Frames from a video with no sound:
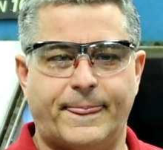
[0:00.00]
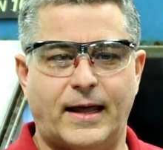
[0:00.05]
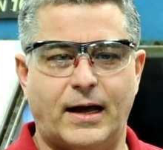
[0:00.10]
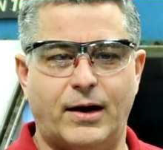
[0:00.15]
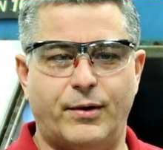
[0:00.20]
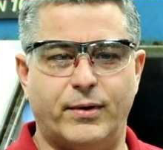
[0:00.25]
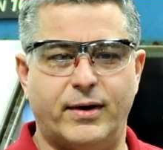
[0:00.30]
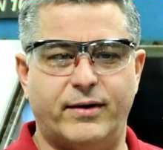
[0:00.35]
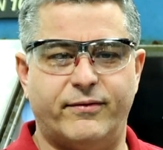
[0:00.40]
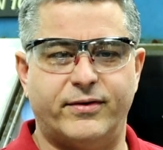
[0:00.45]

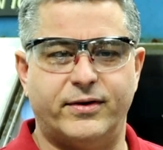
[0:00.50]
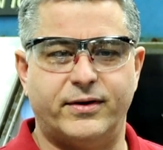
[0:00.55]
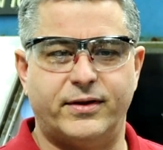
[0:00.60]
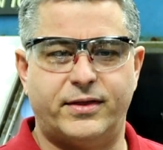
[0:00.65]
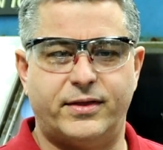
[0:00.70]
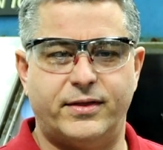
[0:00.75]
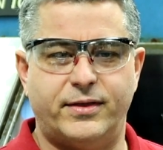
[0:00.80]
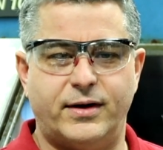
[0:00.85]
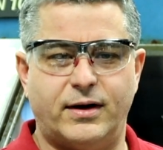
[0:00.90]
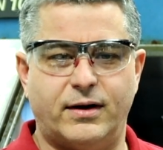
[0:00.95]
However,
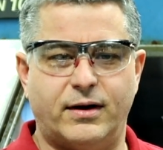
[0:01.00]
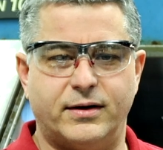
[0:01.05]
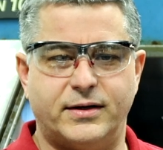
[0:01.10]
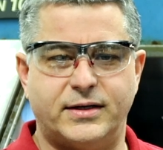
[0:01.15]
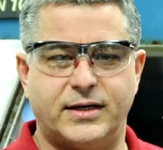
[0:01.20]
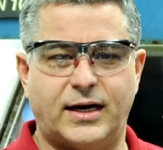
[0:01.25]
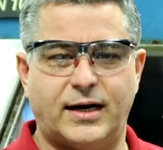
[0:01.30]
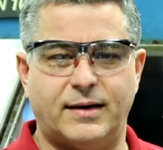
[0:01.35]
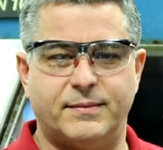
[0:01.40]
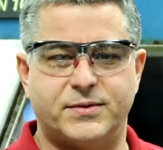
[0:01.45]
there are
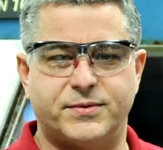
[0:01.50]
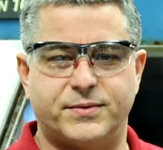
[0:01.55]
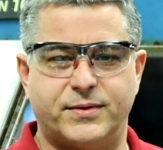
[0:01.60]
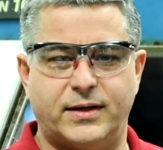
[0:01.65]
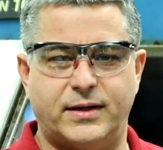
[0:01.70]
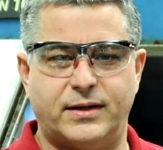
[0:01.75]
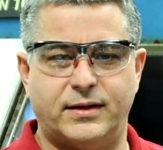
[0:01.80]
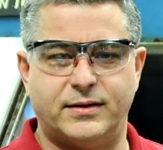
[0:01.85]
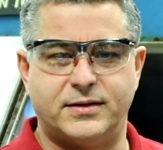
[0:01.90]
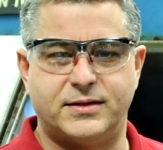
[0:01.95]
times
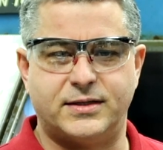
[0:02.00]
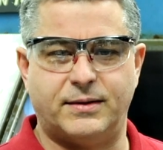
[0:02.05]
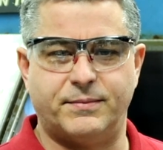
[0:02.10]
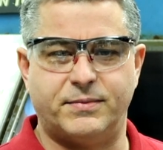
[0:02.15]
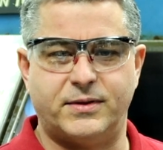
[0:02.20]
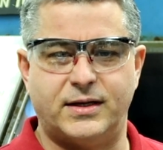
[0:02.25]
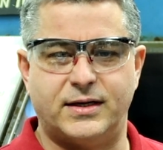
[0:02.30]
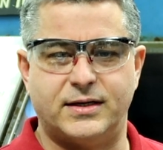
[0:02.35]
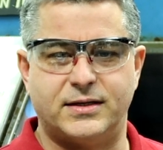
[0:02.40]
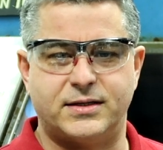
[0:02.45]
when
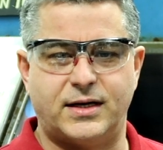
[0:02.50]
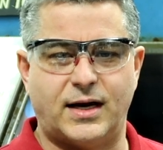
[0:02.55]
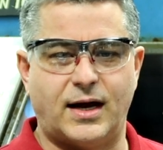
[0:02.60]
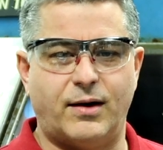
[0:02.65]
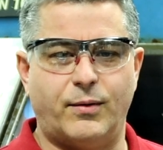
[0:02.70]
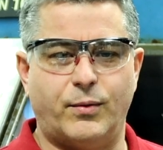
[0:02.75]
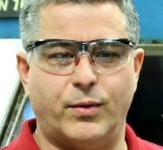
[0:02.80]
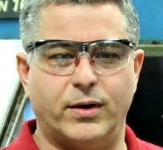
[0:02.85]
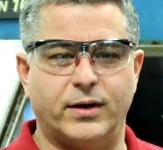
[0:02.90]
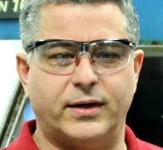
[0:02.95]
something is
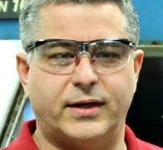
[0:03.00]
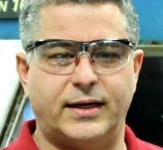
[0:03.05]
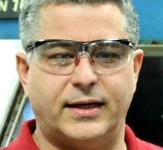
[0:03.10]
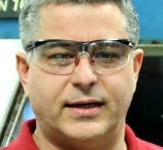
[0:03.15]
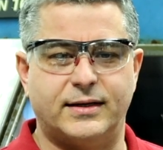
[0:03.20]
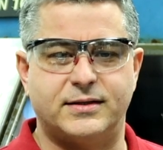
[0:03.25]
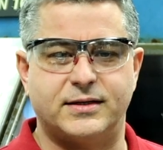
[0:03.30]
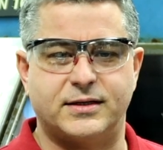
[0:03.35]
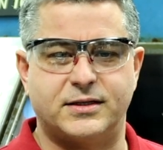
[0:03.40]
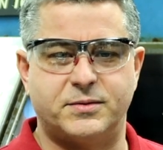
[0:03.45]
not working
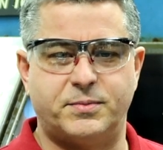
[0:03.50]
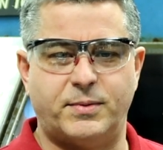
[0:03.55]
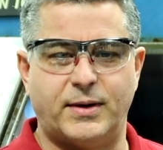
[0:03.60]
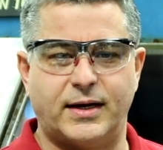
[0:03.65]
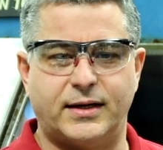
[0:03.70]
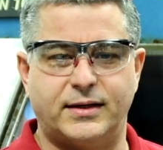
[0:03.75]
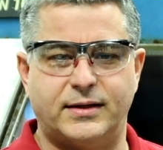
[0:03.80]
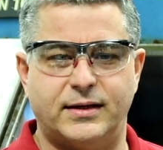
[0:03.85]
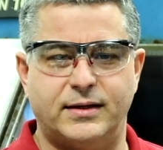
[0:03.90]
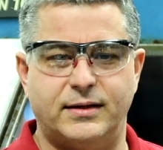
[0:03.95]
as
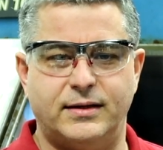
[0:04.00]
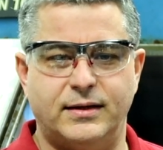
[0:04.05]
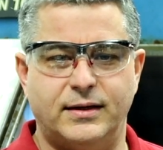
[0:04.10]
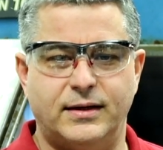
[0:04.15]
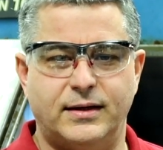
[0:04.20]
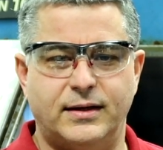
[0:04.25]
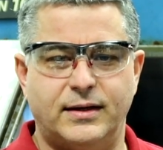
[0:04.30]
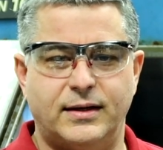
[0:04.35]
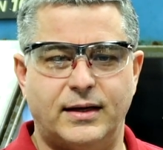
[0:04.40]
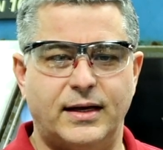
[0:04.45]
expected
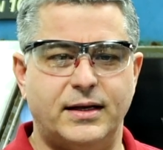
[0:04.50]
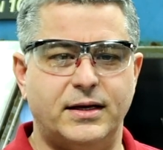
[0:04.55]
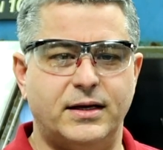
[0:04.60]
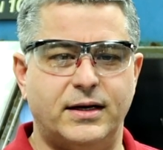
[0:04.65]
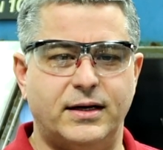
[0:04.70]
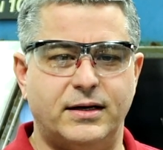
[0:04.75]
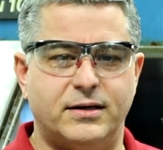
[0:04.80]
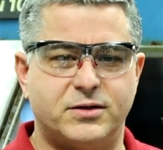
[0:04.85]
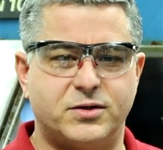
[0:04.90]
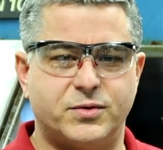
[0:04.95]
and you
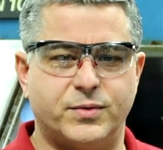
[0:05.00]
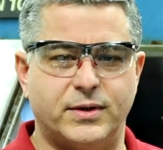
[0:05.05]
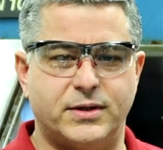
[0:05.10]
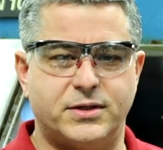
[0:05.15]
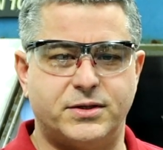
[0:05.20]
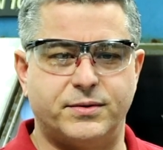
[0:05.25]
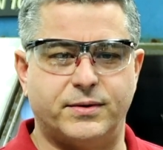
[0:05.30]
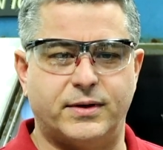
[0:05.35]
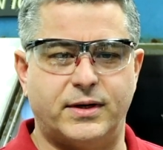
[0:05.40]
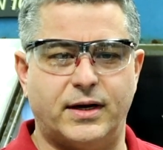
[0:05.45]
need to
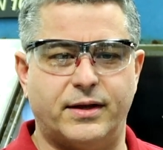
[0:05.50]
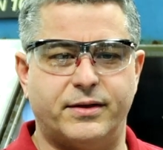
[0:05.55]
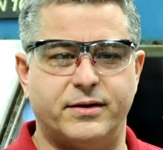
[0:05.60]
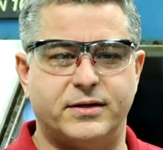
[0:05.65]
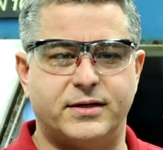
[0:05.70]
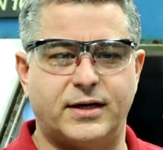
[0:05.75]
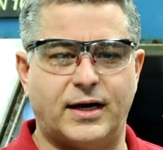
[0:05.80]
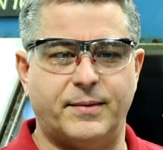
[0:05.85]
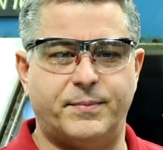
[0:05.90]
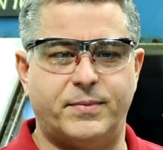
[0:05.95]
switch to
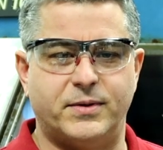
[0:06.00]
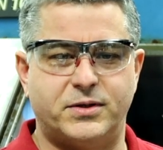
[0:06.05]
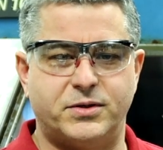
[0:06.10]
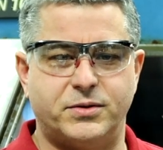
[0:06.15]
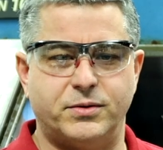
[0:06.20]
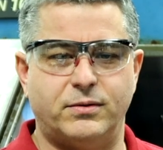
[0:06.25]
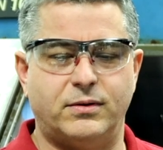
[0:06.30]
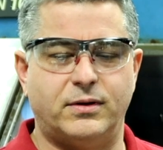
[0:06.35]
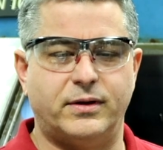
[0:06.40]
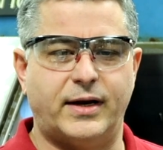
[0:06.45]
another type of
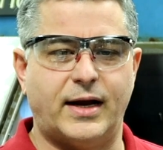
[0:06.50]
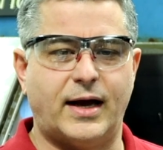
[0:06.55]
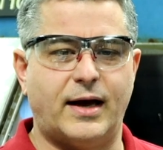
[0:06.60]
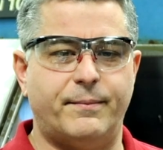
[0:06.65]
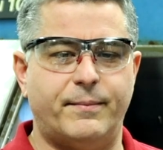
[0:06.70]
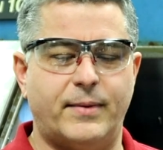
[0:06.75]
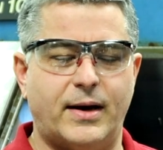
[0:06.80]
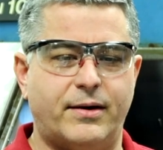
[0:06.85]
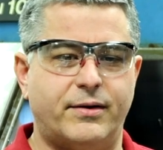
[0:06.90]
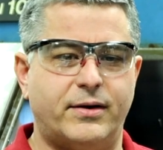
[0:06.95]
tool
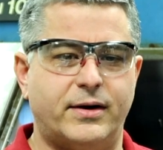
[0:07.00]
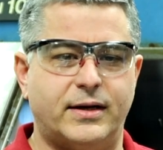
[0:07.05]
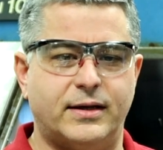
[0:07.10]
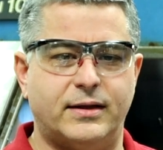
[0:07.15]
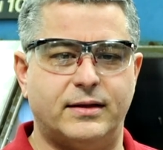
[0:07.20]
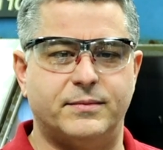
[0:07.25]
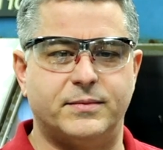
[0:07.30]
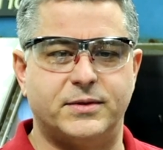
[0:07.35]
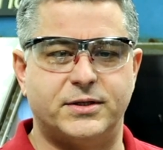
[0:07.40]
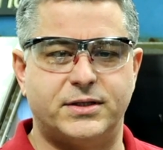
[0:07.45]
not mounted
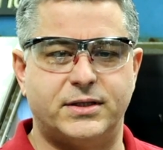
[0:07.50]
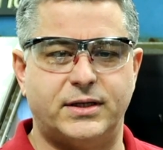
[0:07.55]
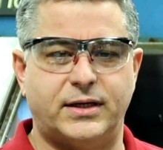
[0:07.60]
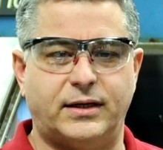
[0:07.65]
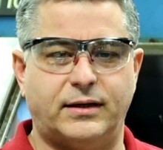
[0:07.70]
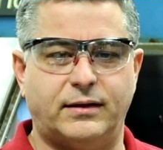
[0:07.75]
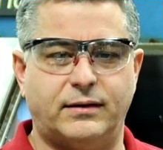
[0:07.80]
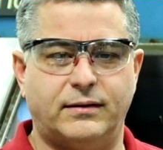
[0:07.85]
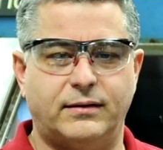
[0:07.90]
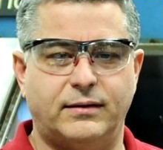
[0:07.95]
in the machine.